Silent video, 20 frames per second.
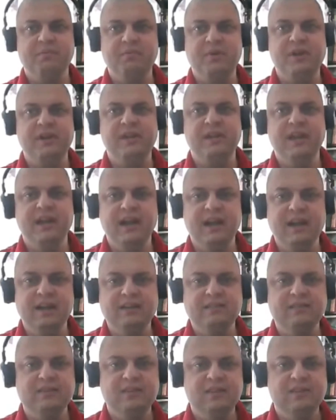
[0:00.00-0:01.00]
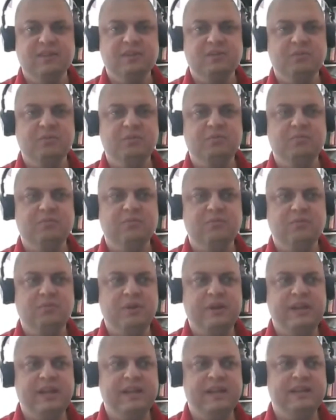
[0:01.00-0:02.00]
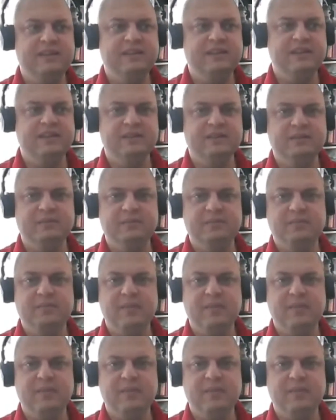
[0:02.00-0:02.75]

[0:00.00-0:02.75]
we needed to,